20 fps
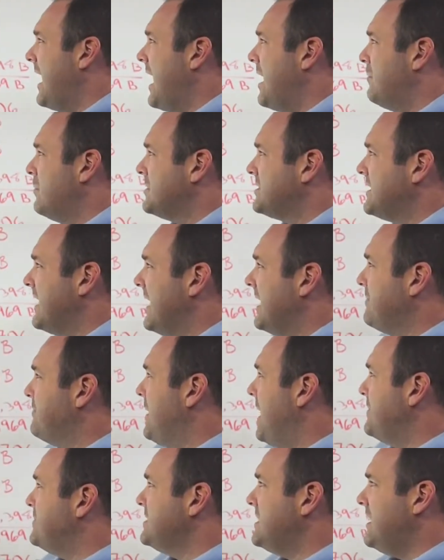And we'll
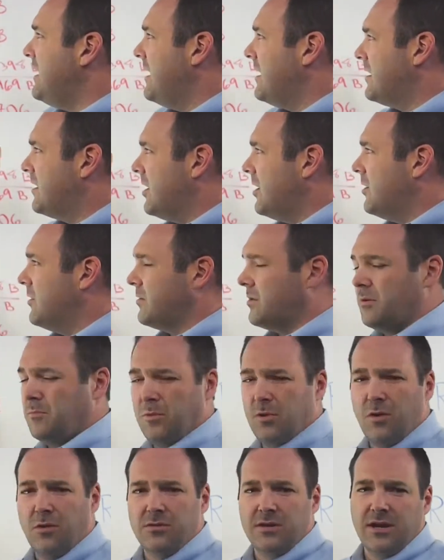take Pepsi and Coke,
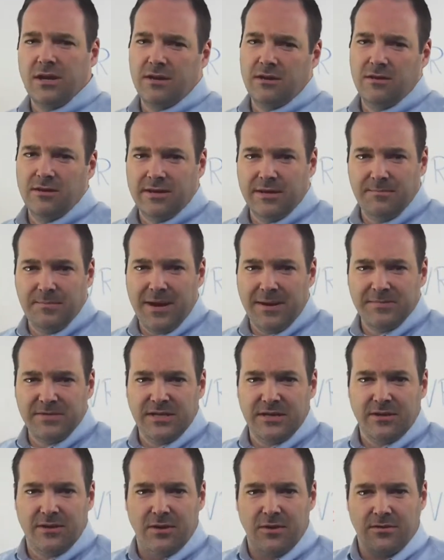and we're only going to look at
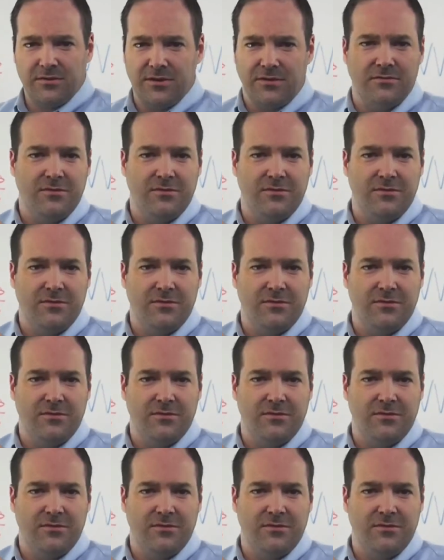Pepsi and Coke.